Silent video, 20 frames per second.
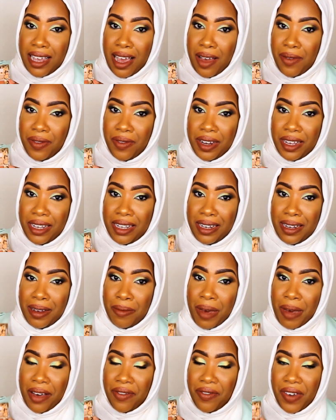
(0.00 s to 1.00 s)

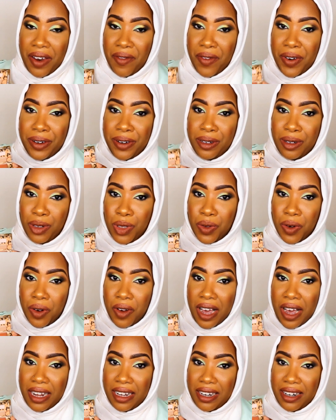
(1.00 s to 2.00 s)
definitely my favorite
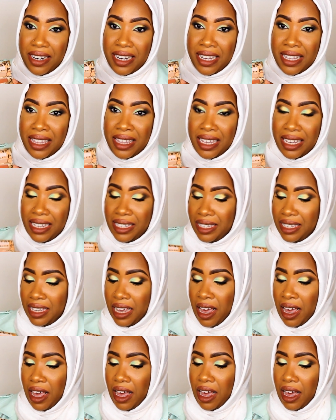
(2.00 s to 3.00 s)
neutral color in this